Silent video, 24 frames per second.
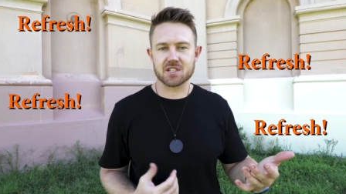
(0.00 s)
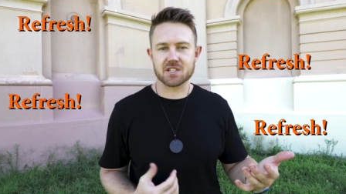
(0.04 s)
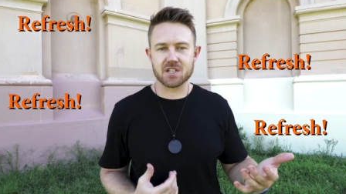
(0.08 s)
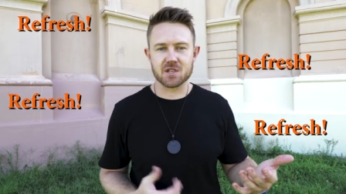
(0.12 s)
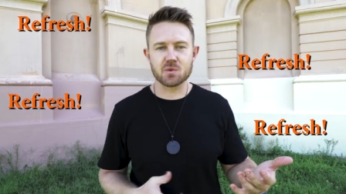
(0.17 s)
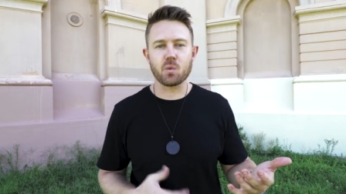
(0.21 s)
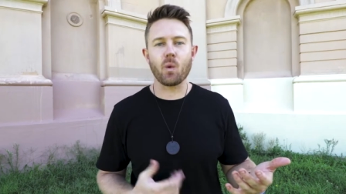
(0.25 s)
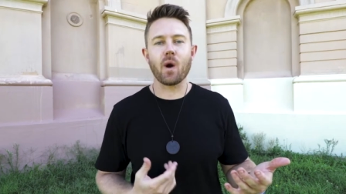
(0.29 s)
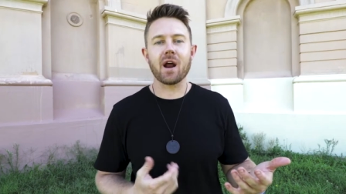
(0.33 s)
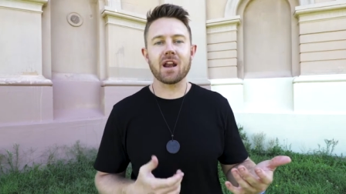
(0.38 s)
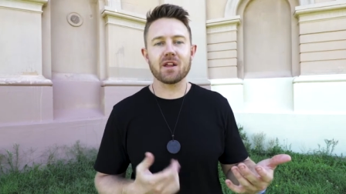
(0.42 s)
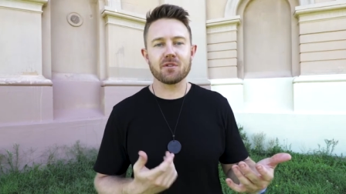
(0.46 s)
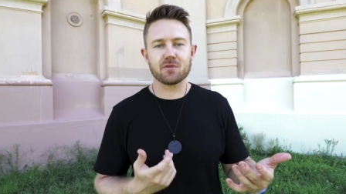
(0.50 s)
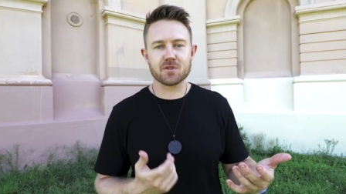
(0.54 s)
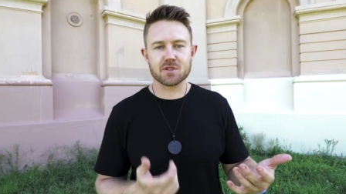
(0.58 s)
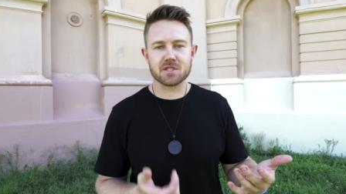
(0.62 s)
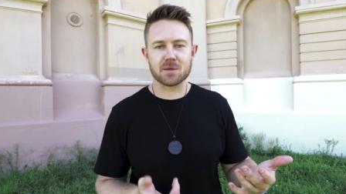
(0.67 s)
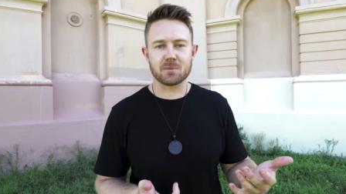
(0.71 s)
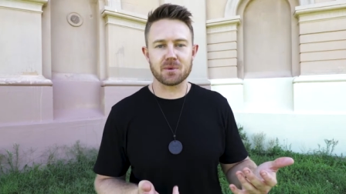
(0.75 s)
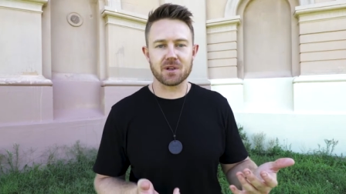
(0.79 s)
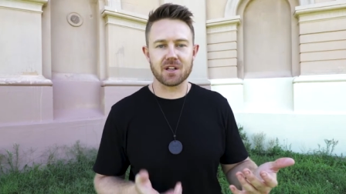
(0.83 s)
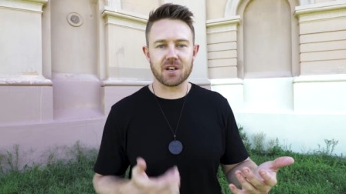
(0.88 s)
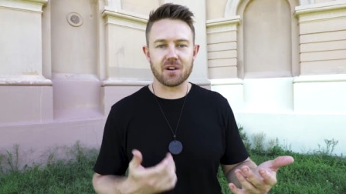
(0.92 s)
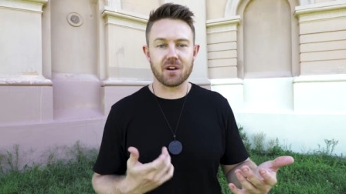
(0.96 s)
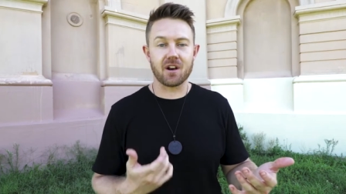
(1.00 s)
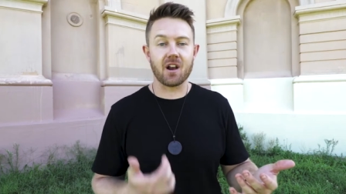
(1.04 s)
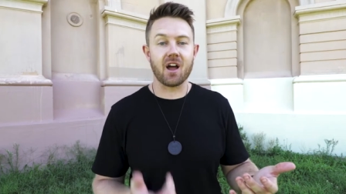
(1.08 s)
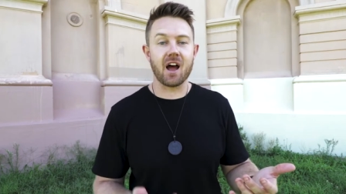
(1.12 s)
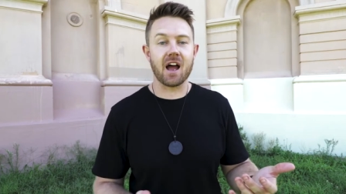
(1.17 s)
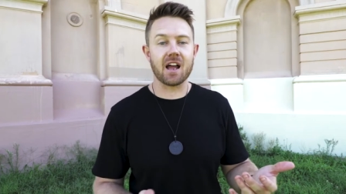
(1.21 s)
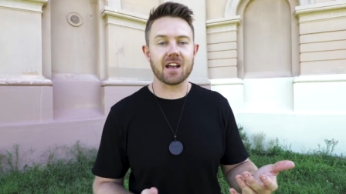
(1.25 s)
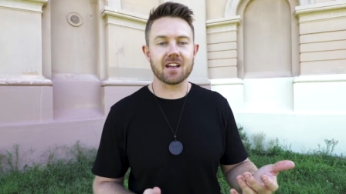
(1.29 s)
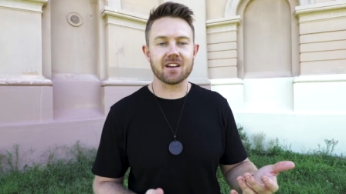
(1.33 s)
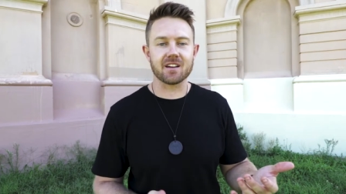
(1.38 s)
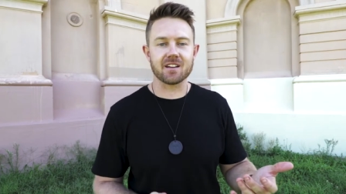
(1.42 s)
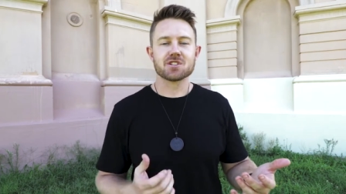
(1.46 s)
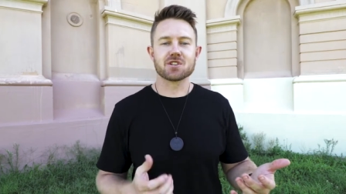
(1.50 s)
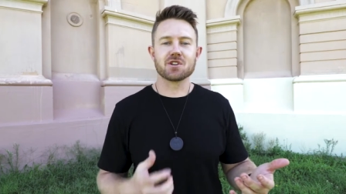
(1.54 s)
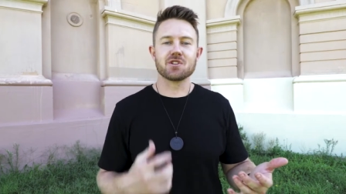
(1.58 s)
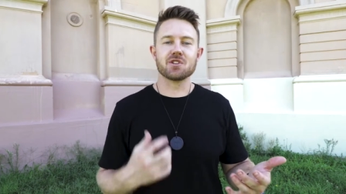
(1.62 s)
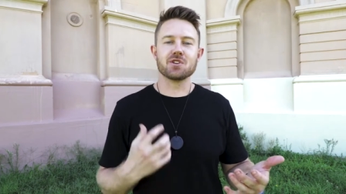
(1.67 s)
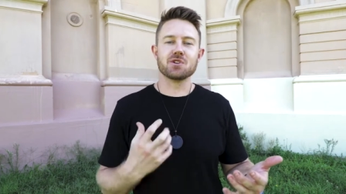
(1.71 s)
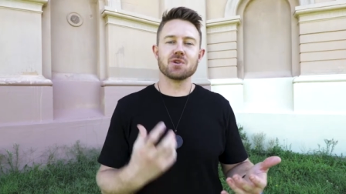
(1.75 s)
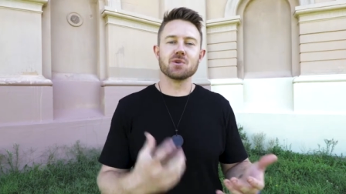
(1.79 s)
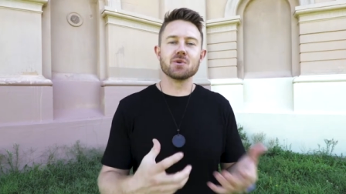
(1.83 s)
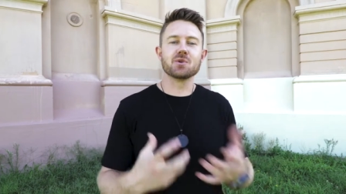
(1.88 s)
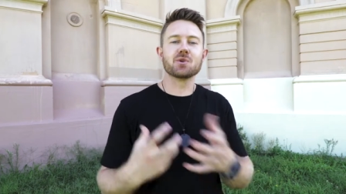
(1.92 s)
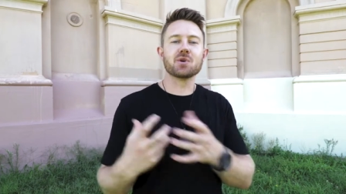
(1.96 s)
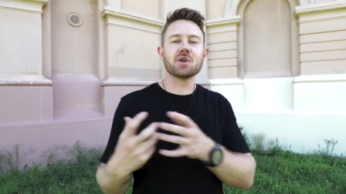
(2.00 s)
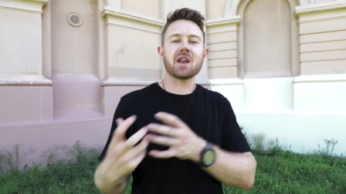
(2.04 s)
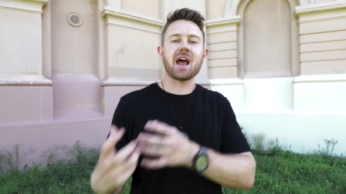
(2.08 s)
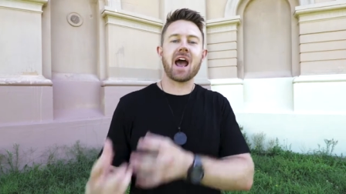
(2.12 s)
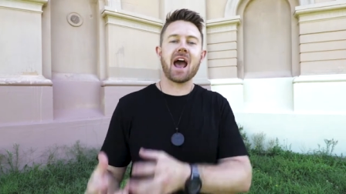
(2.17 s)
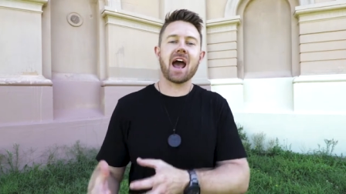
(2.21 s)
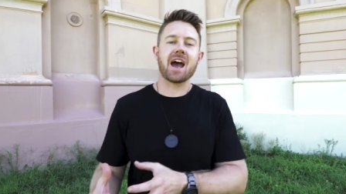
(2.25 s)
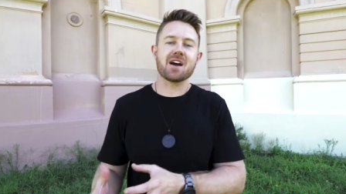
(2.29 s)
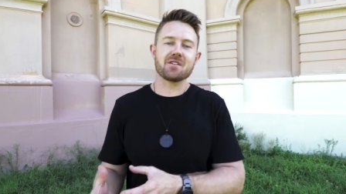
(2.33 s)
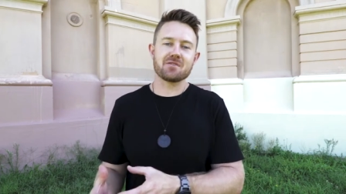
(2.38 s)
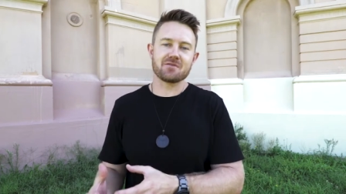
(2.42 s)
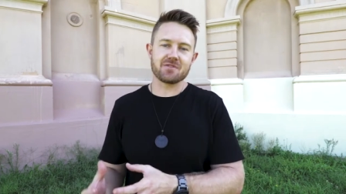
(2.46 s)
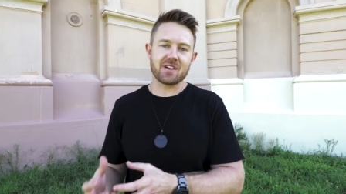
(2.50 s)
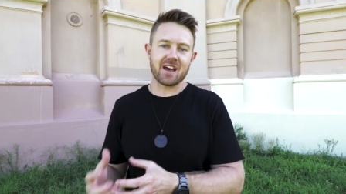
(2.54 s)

just waiting for somebody to like it so that you could have